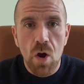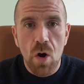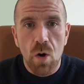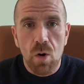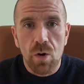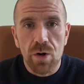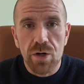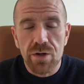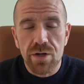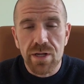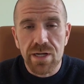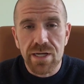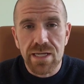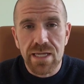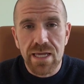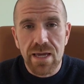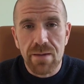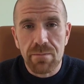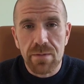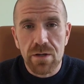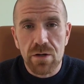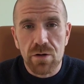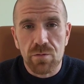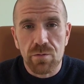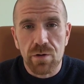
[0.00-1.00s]
or you can DM
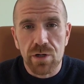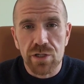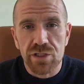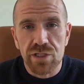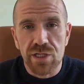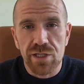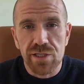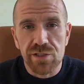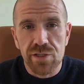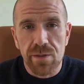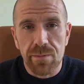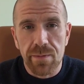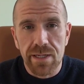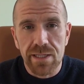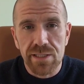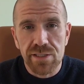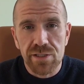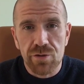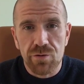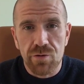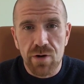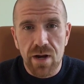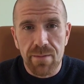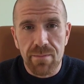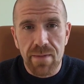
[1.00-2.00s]
me your questions on my
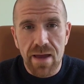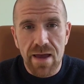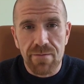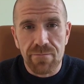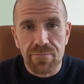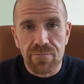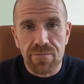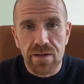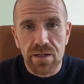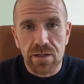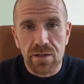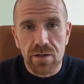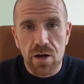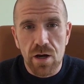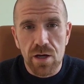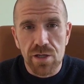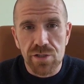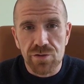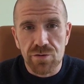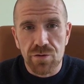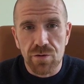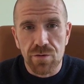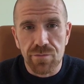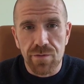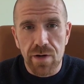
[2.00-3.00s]
Instagram at
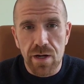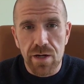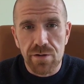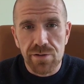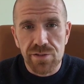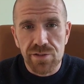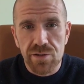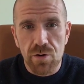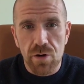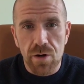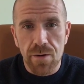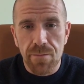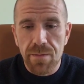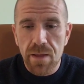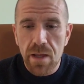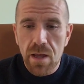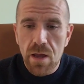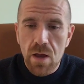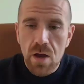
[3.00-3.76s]
fitcosgrove_.